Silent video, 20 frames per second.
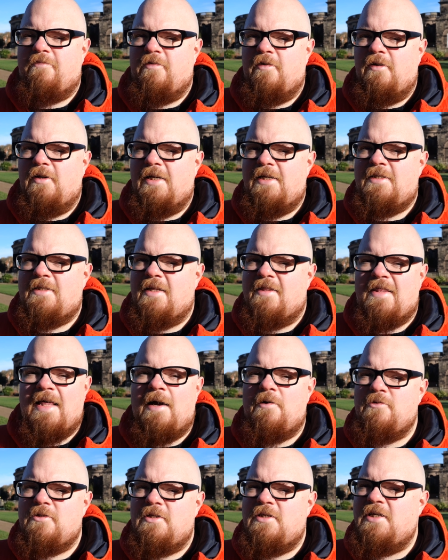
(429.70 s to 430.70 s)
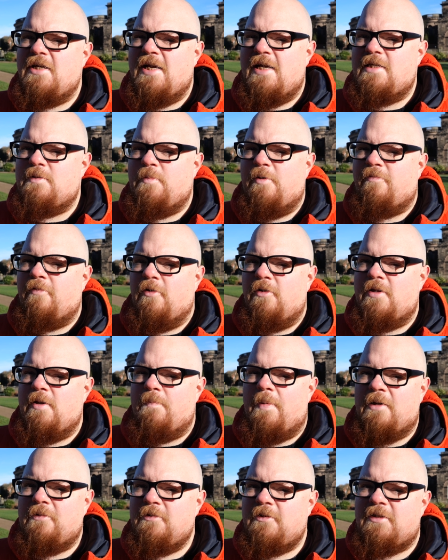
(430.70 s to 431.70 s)
for at least 1,000 years before they
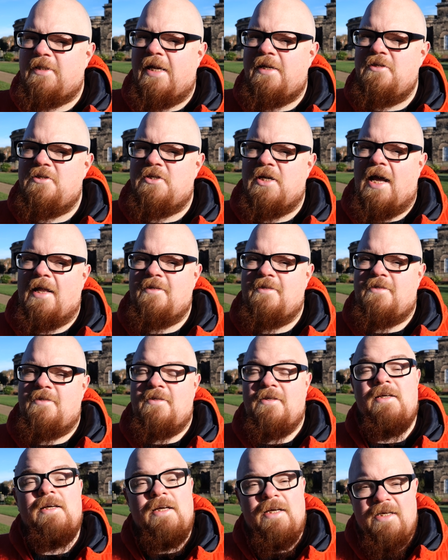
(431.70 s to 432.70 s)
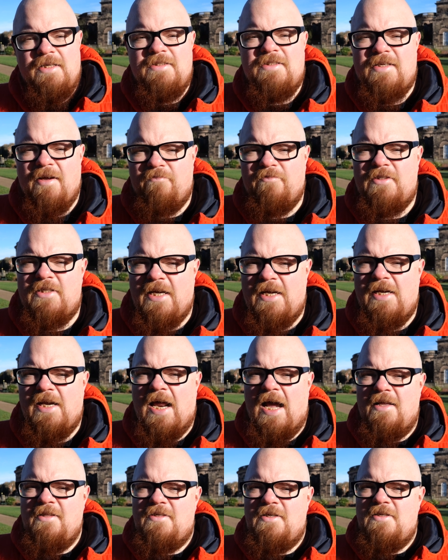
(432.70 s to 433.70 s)
built St Chad's in
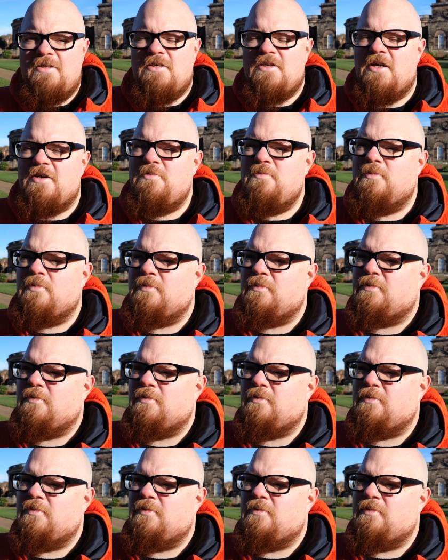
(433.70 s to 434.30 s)
1792.